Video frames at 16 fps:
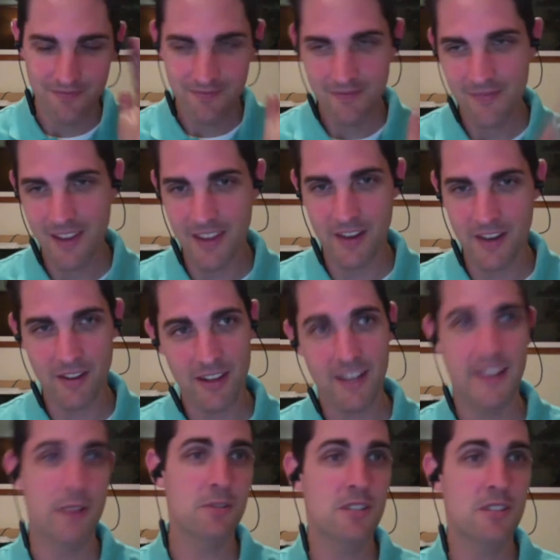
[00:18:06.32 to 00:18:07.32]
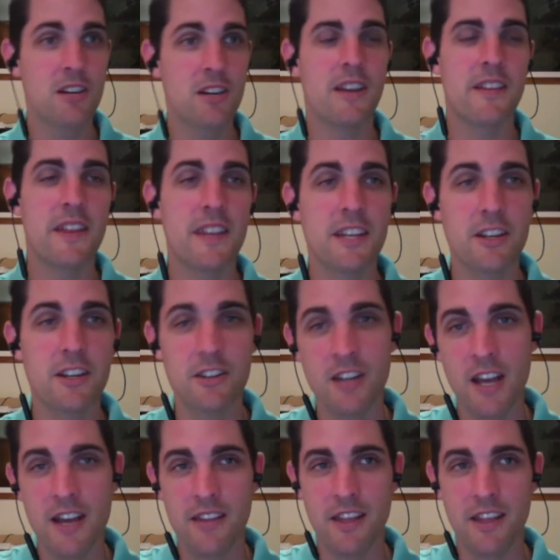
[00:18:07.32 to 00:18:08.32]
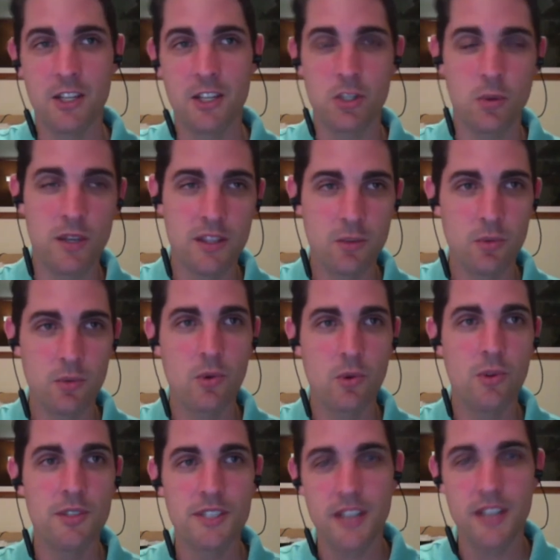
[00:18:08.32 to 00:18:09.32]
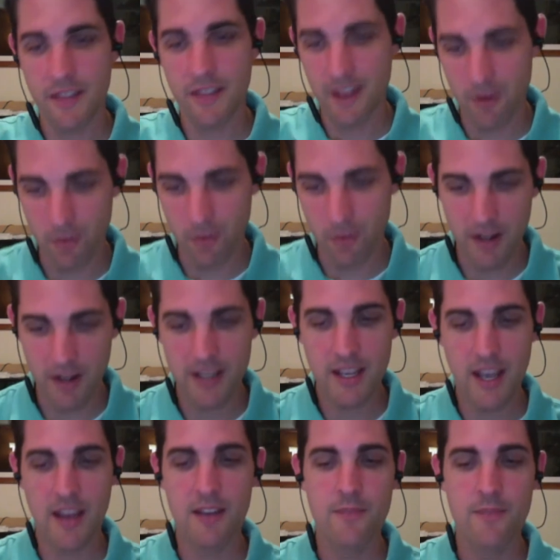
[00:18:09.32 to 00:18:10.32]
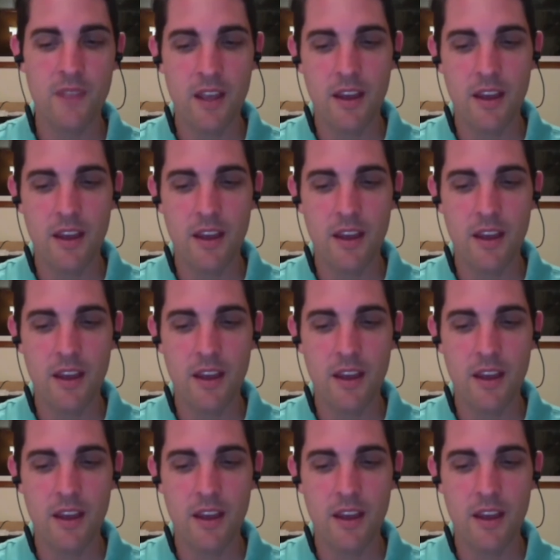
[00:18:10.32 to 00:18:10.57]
And they're like, and that was good. And then they could tweak the rules and then run it again